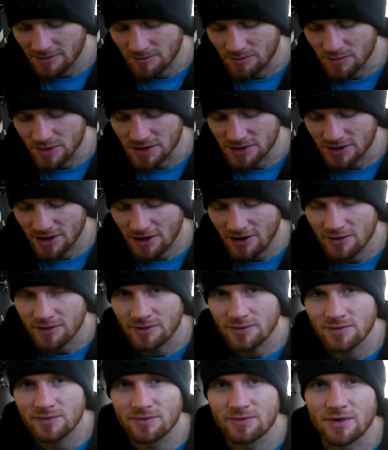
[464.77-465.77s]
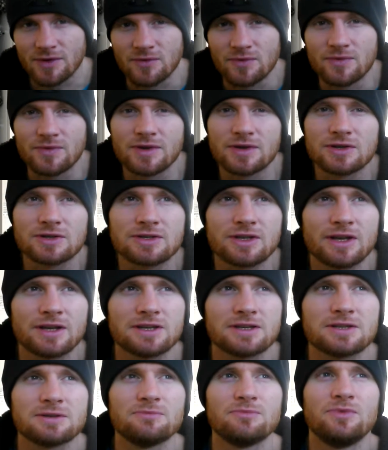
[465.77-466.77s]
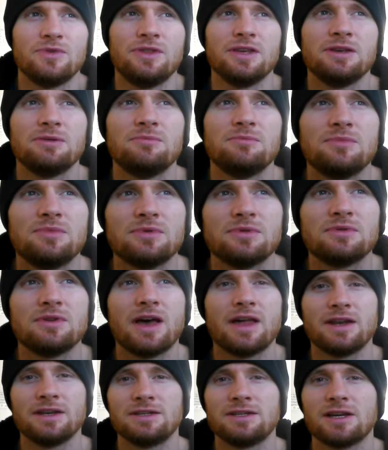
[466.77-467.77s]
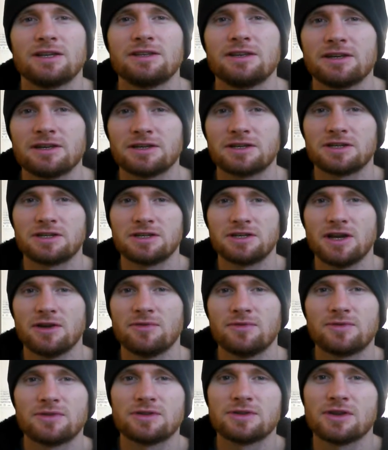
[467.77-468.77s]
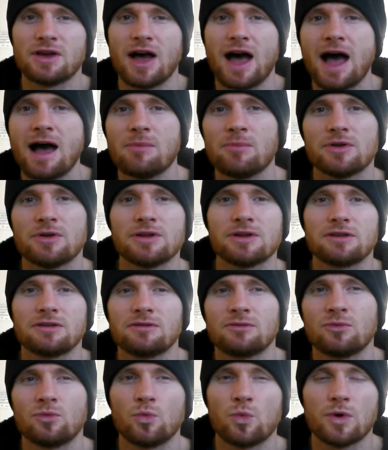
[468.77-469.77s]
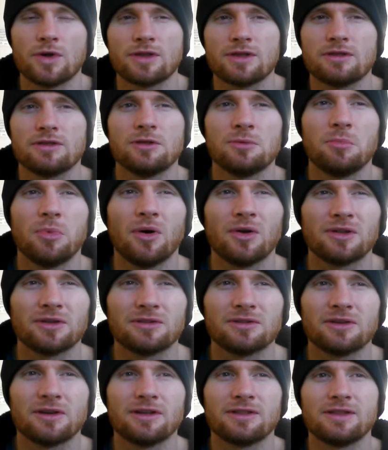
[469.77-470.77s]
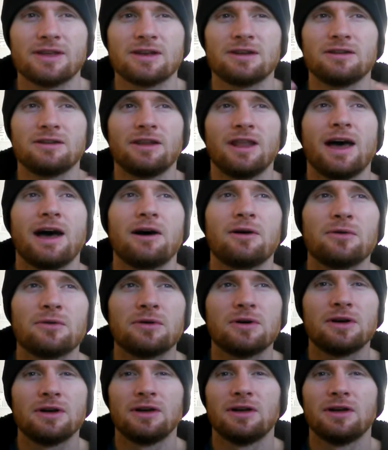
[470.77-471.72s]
bizarre. It feels like some deep energetic shifts are happening within the body that are then now